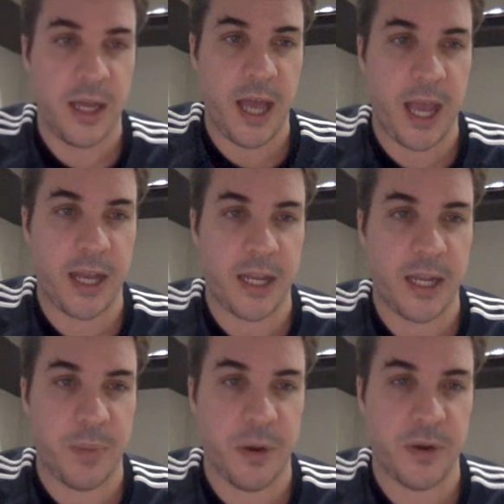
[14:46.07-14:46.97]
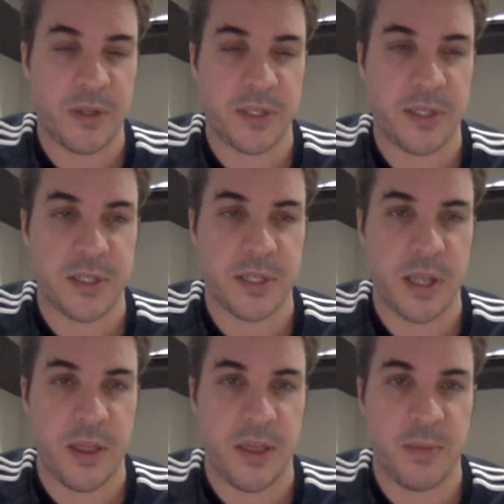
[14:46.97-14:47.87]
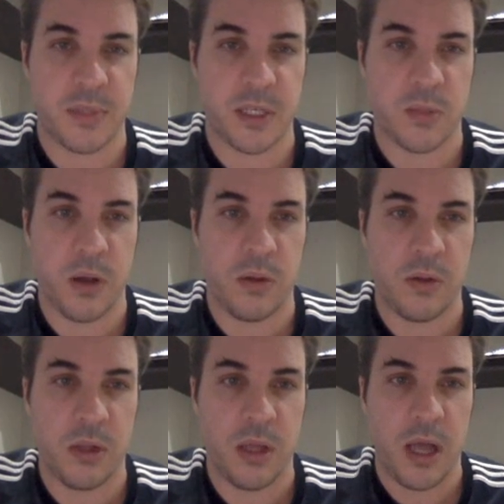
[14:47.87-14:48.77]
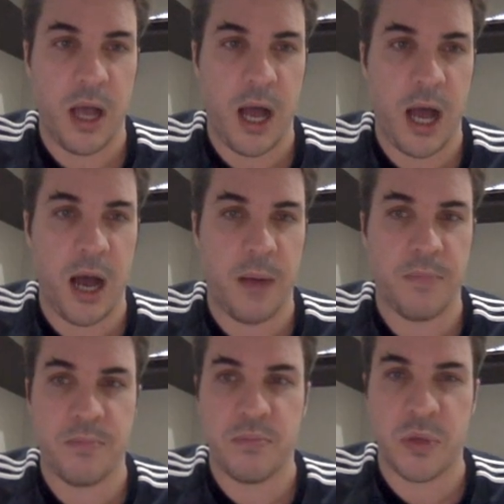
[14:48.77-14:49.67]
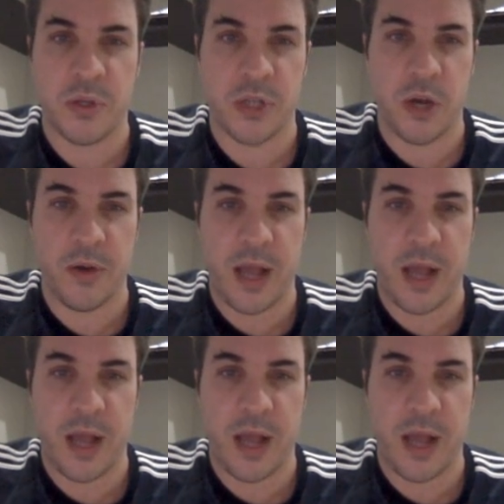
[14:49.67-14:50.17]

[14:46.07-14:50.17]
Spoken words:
And in appearances and themes as well, you don't add the